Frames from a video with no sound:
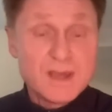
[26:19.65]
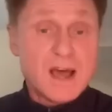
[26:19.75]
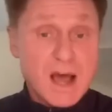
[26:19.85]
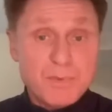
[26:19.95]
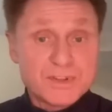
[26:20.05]

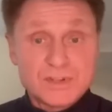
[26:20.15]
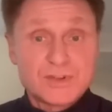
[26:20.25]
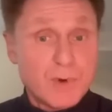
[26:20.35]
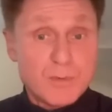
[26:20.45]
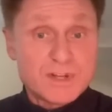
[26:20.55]
up until the
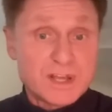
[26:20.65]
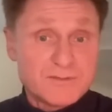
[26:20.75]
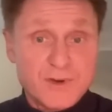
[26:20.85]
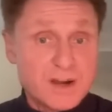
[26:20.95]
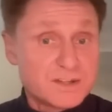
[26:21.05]
moment he got
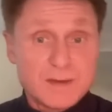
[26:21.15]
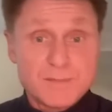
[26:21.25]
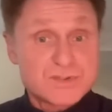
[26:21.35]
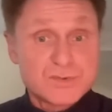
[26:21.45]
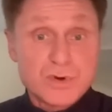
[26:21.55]
fired.
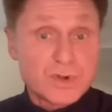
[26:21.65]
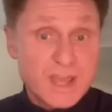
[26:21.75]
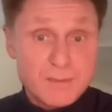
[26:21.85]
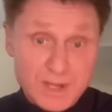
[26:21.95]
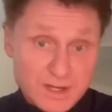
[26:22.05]
Thomas Tuchel
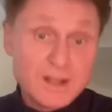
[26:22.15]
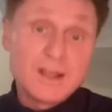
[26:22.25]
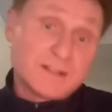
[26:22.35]
came in.